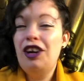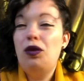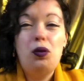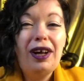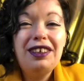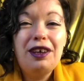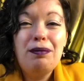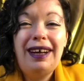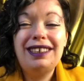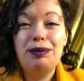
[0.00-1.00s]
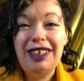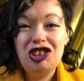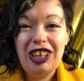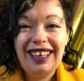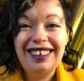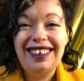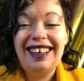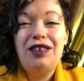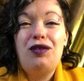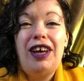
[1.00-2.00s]
Welcome back to my channel,
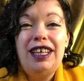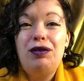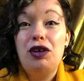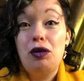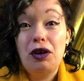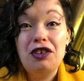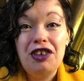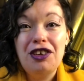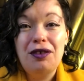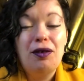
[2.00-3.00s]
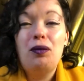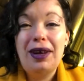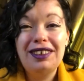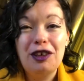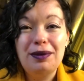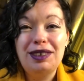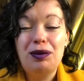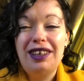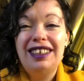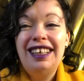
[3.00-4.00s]
and for any of you who are new, welcome as
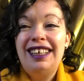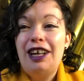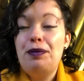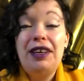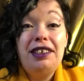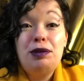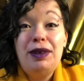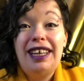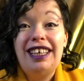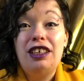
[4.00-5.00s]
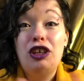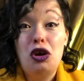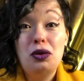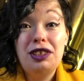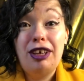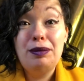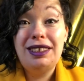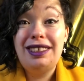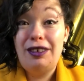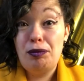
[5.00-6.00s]
well. And it has been a long time
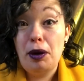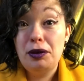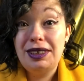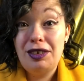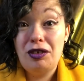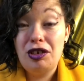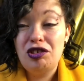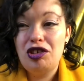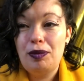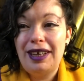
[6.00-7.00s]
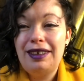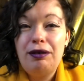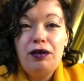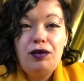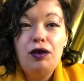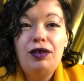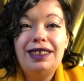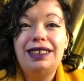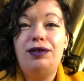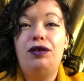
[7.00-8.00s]
since I've posted on YouTube, and there were a few
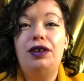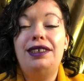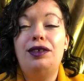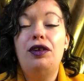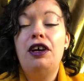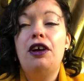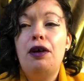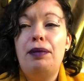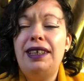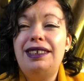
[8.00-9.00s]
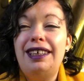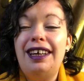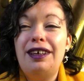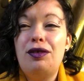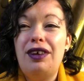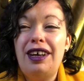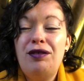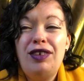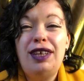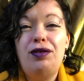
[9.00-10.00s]
reasons for it. So basically I
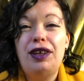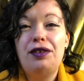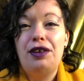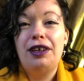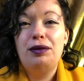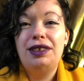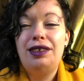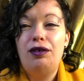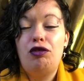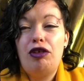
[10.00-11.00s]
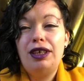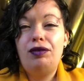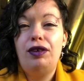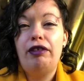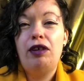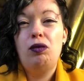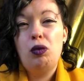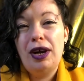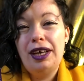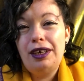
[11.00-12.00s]
really felt that I was sort of trying to figure out
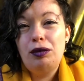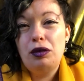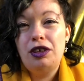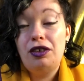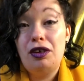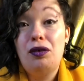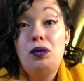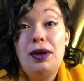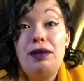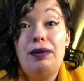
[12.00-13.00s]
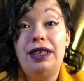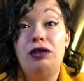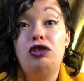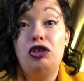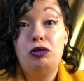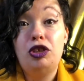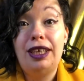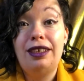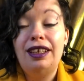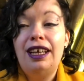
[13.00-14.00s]
where I wanted to go with my YouTube
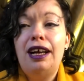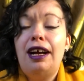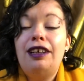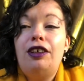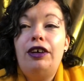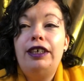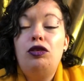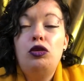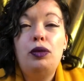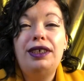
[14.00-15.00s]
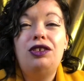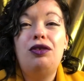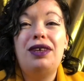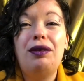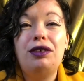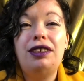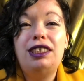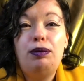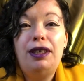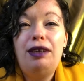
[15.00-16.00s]
channel, and I always knew that I wanted to
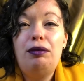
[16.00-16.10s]
split it